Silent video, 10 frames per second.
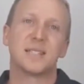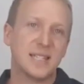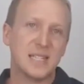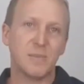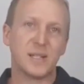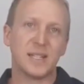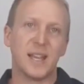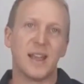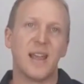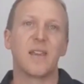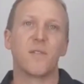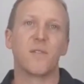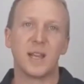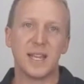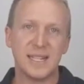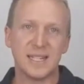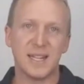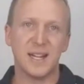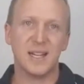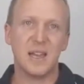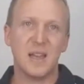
60% and therefore easier,